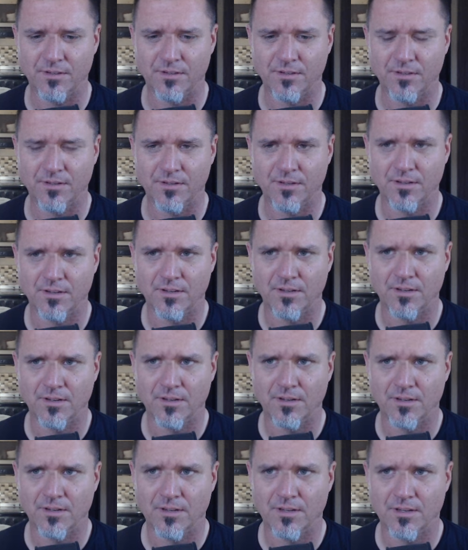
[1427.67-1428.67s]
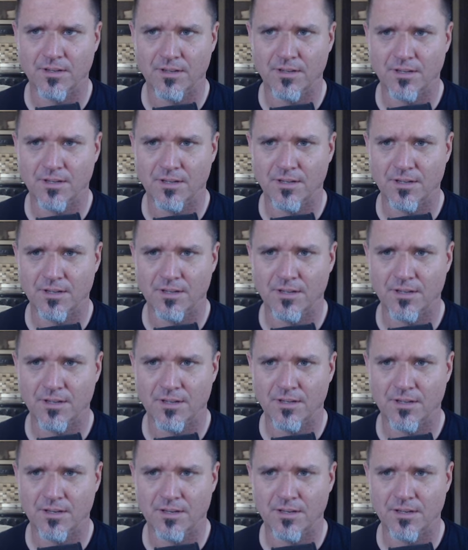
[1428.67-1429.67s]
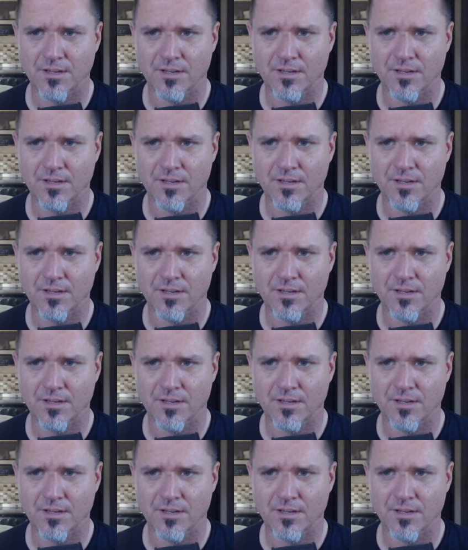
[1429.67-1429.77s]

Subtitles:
[no speech]